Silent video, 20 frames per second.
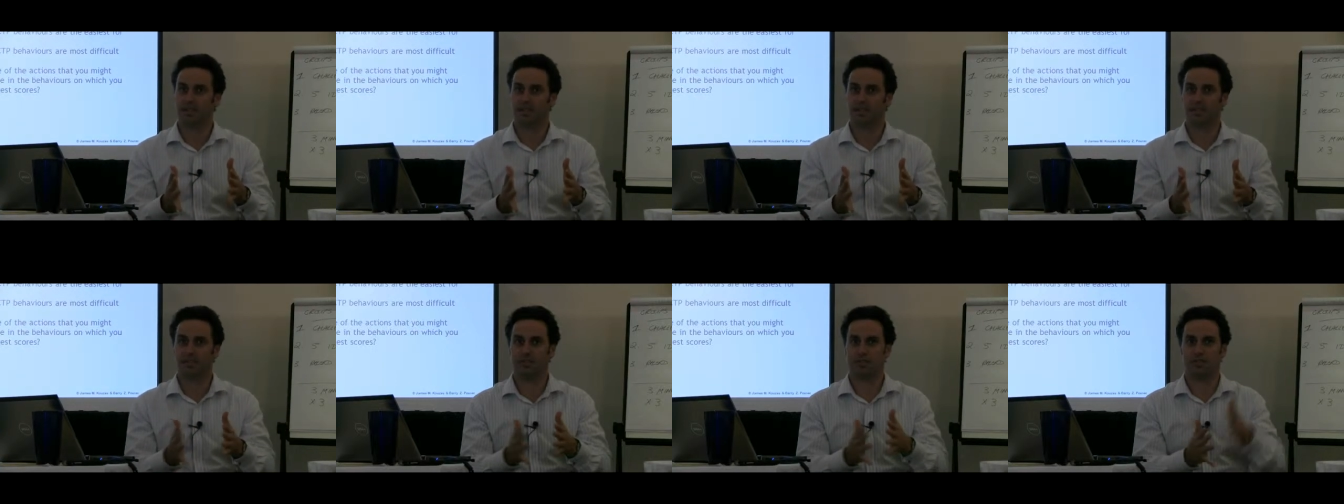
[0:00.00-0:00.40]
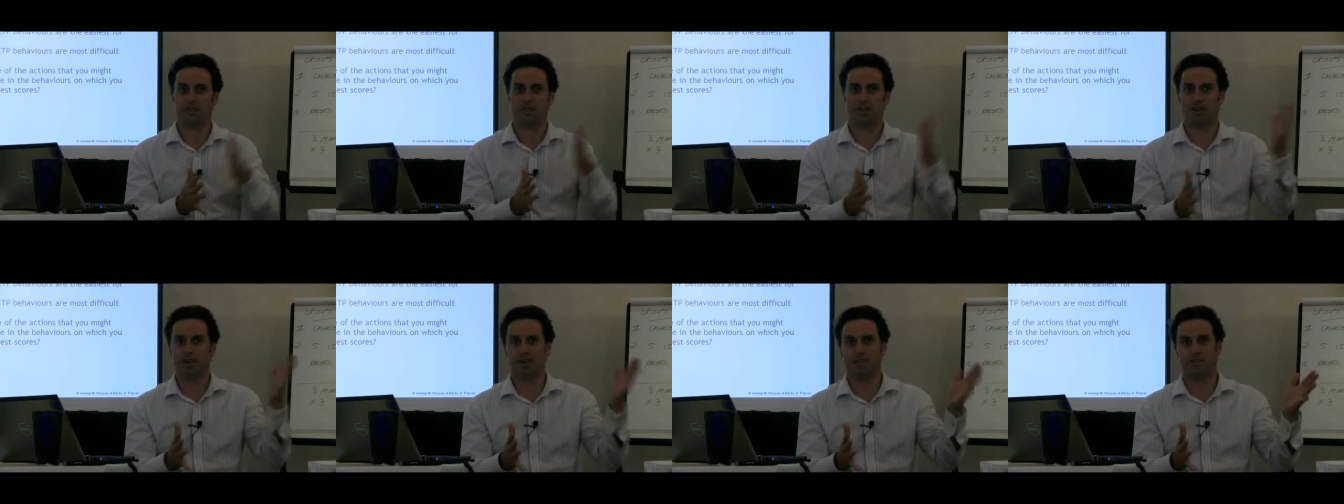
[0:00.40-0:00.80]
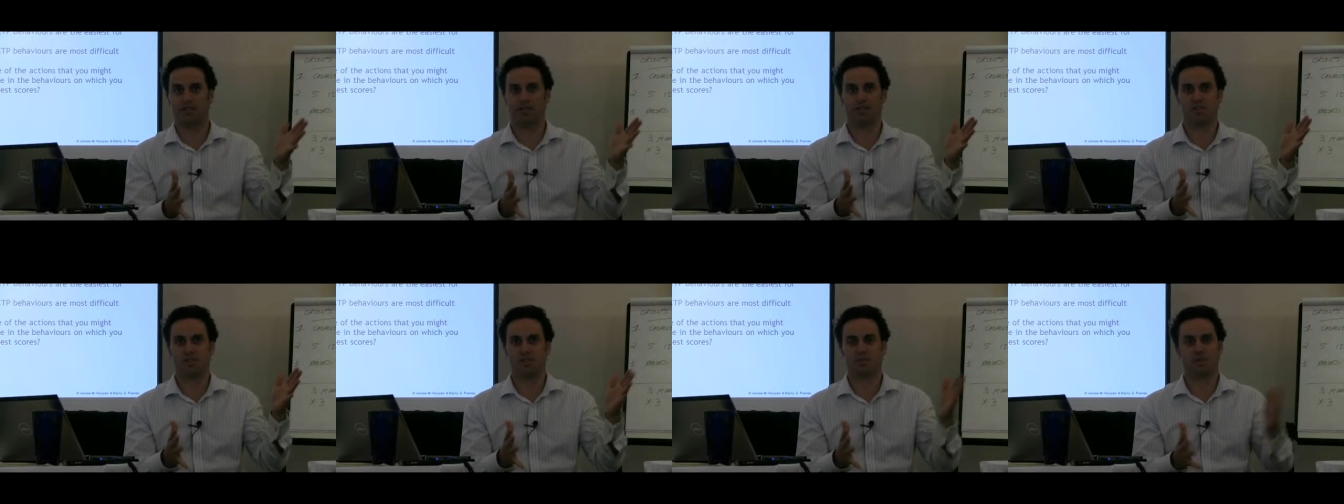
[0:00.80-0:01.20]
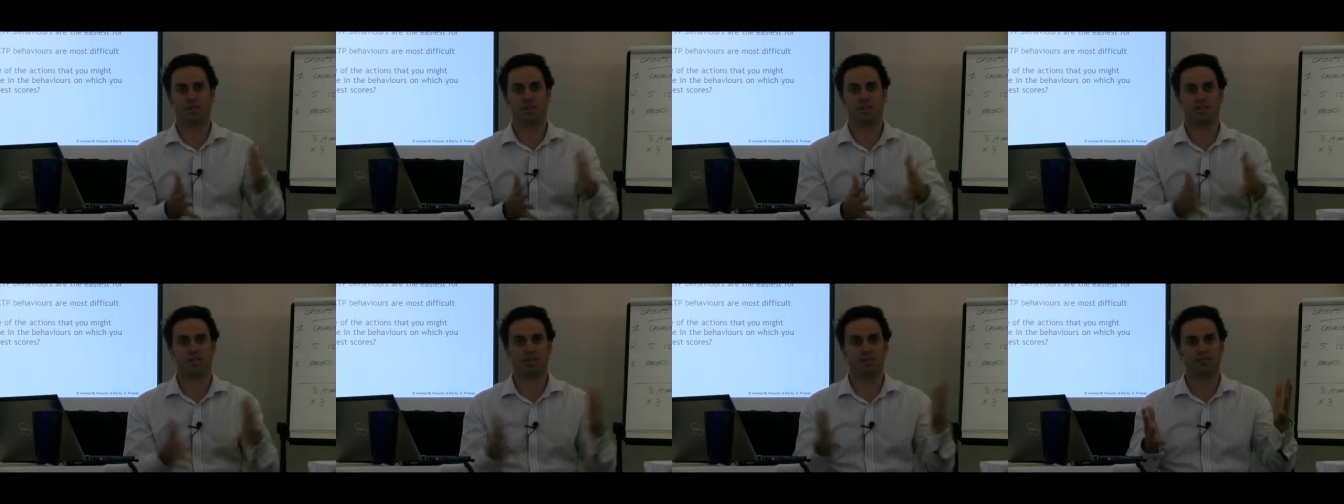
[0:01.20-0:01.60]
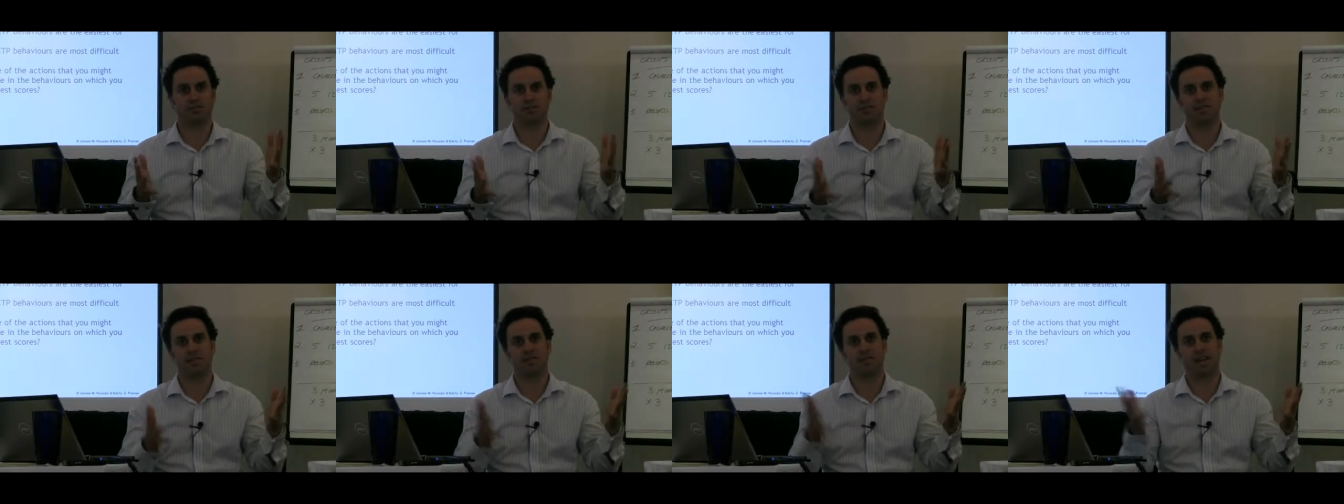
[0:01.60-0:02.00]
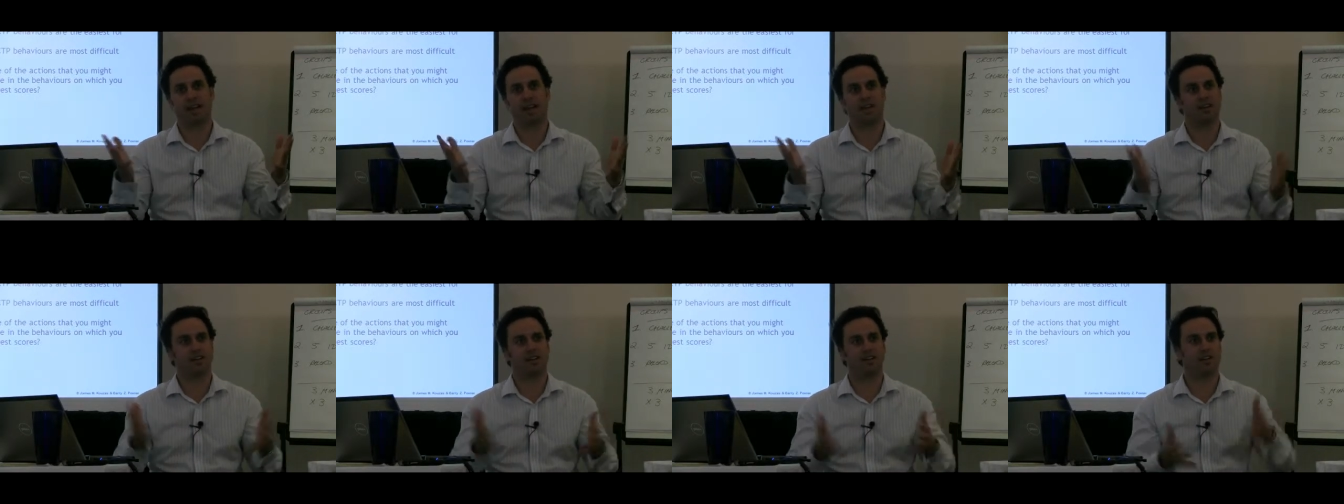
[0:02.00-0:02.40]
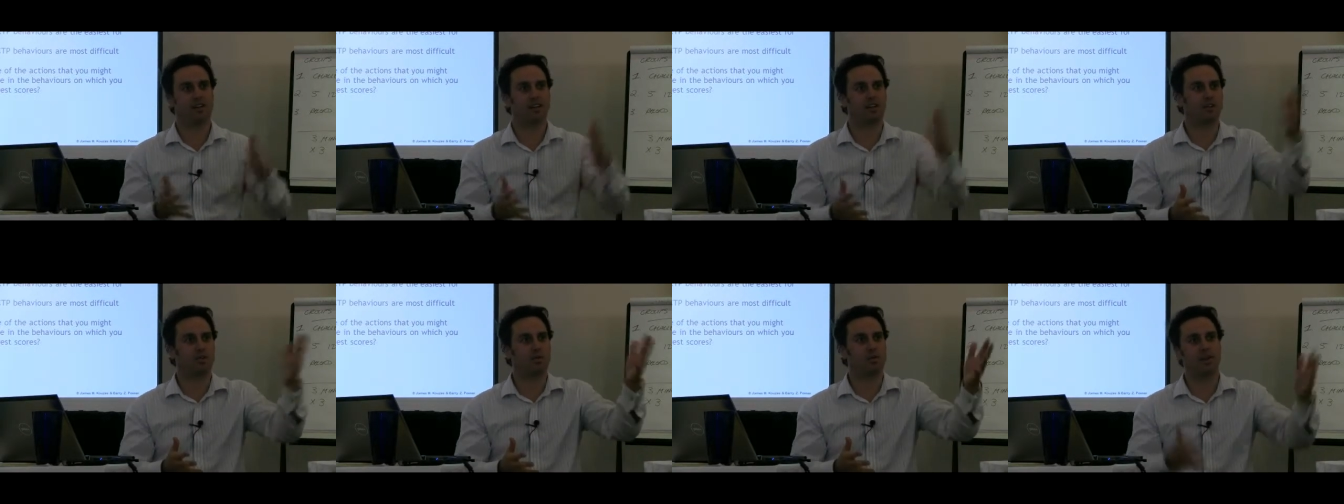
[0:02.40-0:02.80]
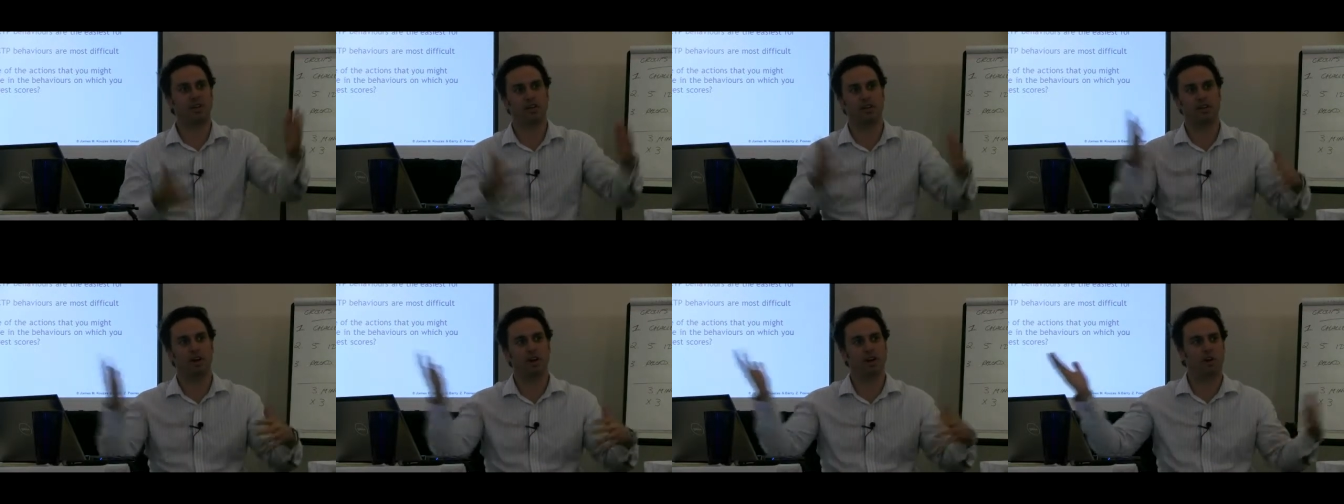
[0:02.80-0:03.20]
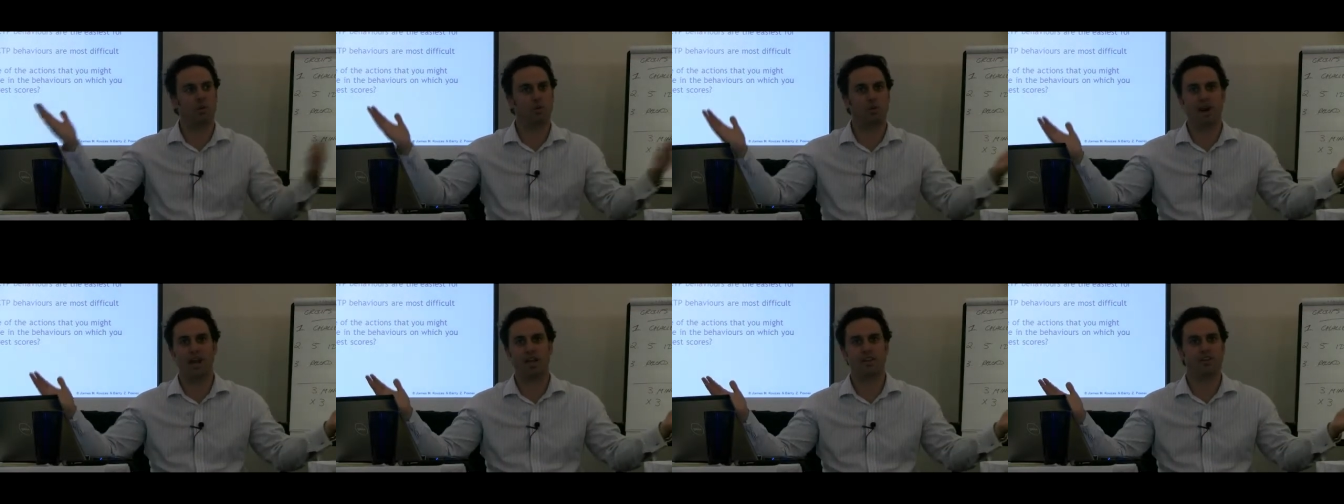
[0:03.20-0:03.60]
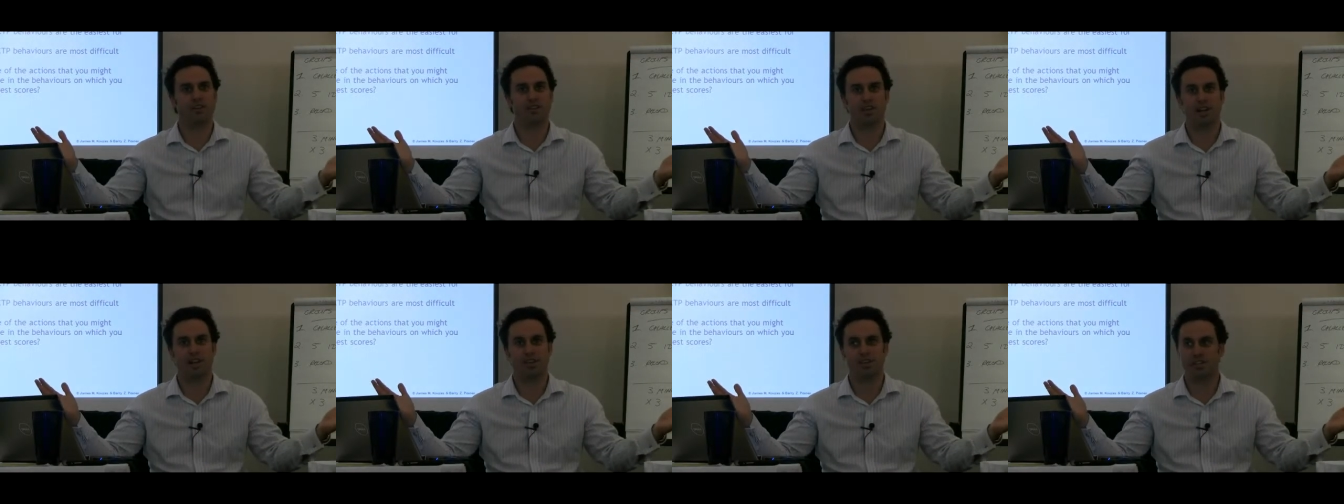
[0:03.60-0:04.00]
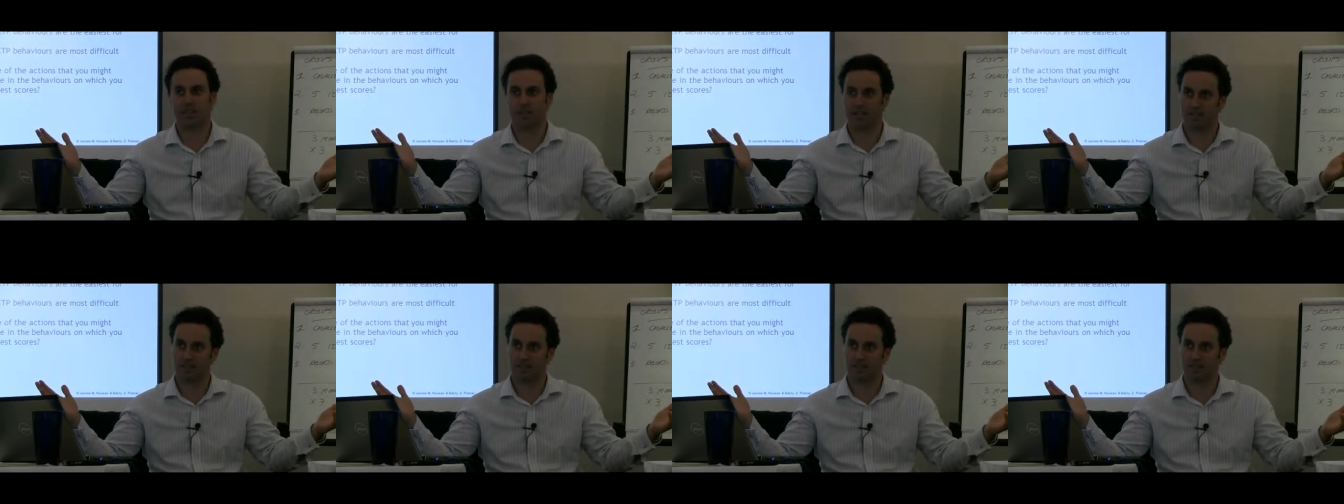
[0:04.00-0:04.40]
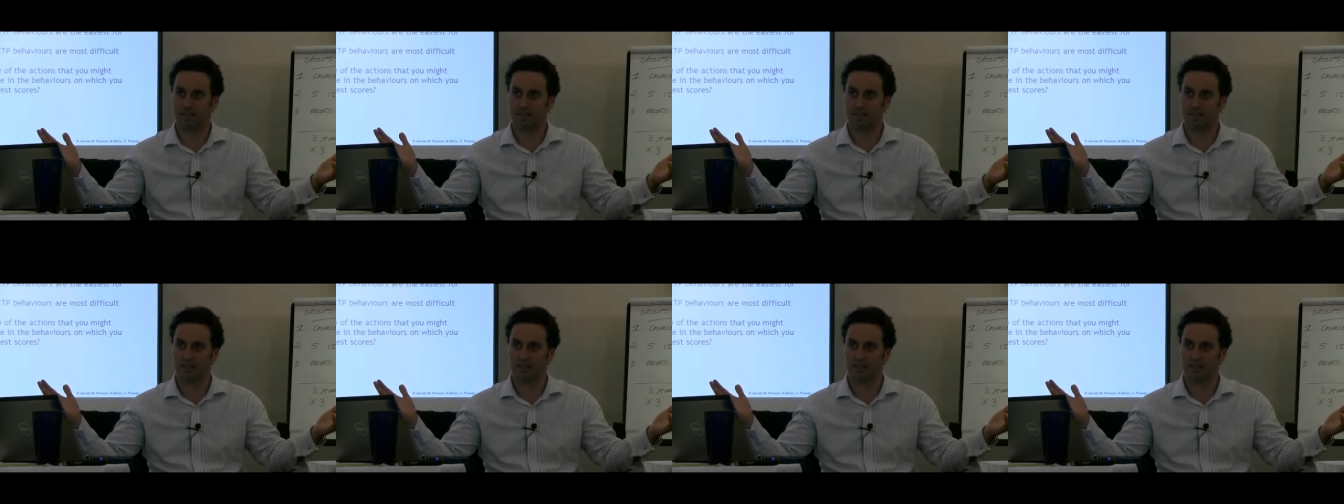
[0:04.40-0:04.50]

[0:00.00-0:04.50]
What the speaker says: if you don't have a vision, because then it feels chaotic. You don't know where you're going and why you're challenging it.